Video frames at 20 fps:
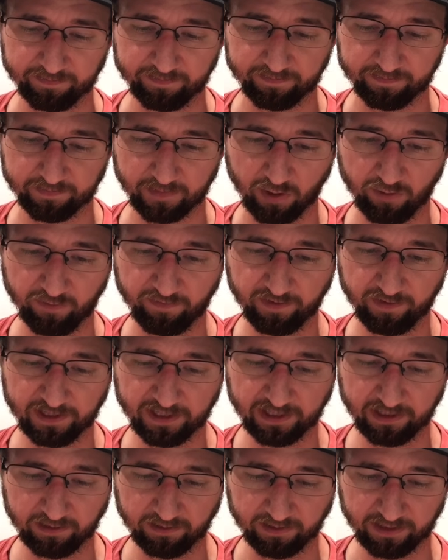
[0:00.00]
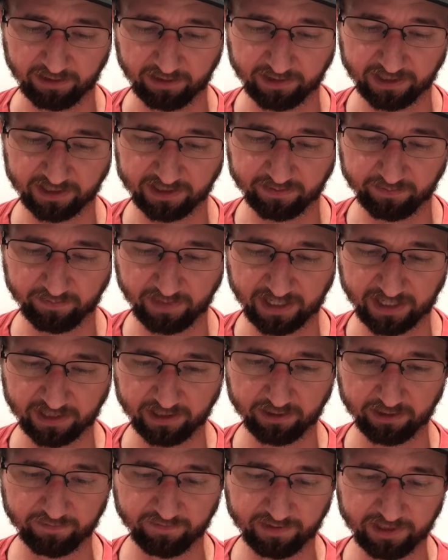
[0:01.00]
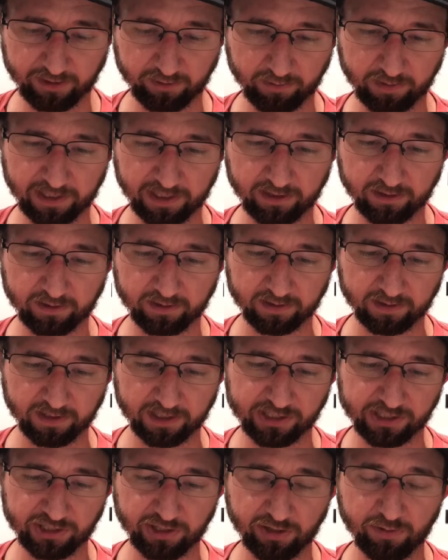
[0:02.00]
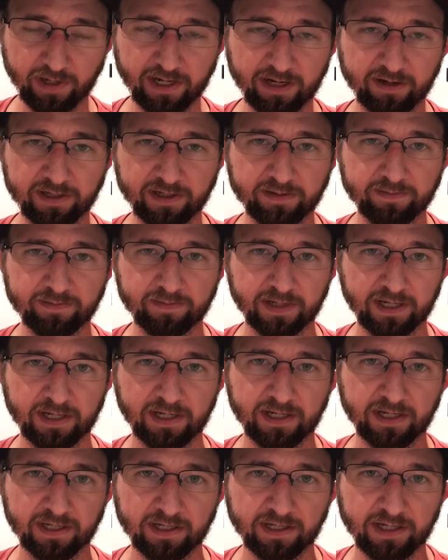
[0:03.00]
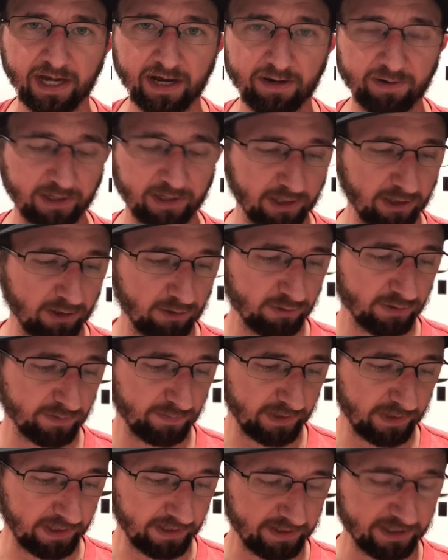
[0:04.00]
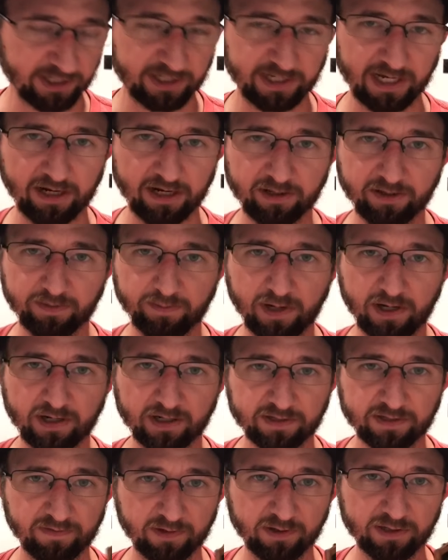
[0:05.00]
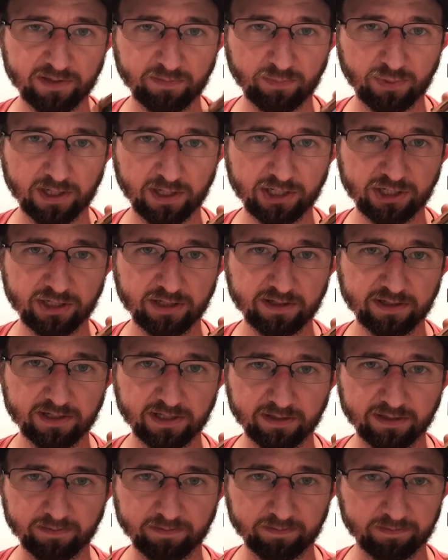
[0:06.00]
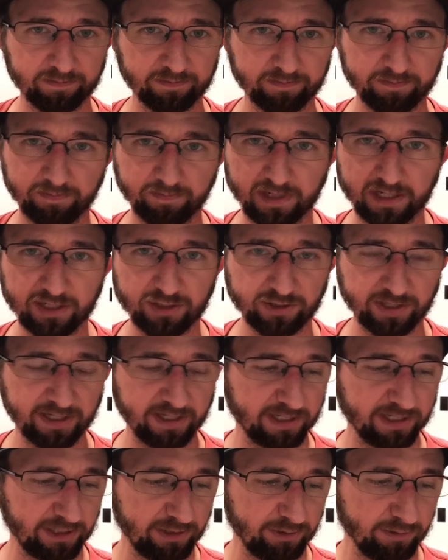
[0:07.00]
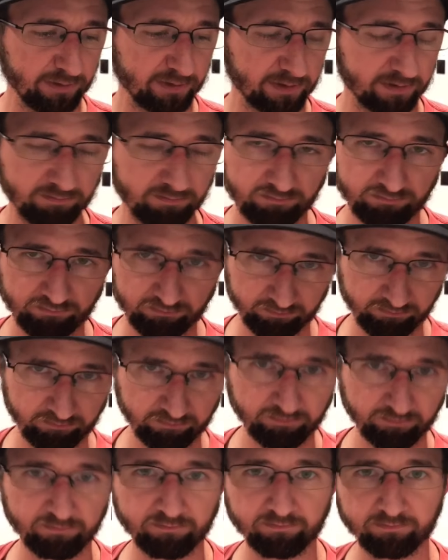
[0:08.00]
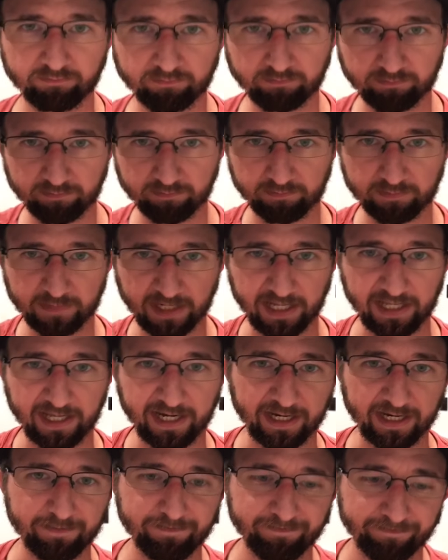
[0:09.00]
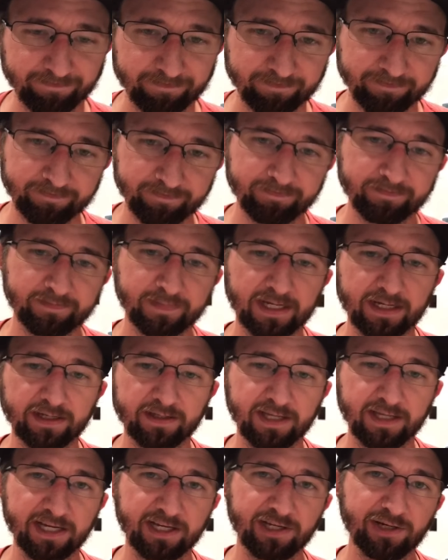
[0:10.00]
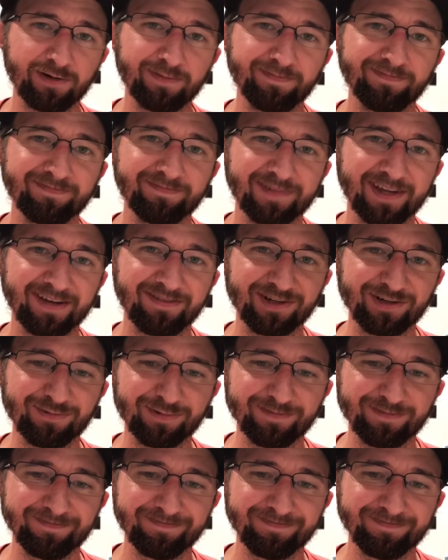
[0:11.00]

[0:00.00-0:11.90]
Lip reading: hopefully I'll get to make another video later and let you know how it goes. But just out of the box first impressions and measuring and use, I like it. Thank y'all. Have a good one.